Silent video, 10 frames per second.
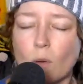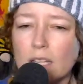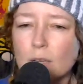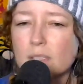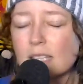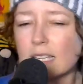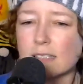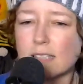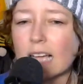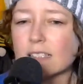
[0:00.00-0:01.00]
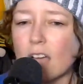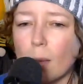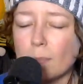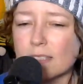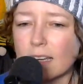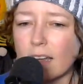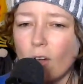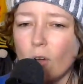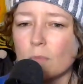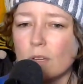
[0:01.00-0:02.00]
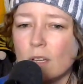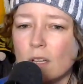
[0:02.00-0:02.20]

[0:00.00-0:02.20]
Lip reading: while he was the exact opposite at home.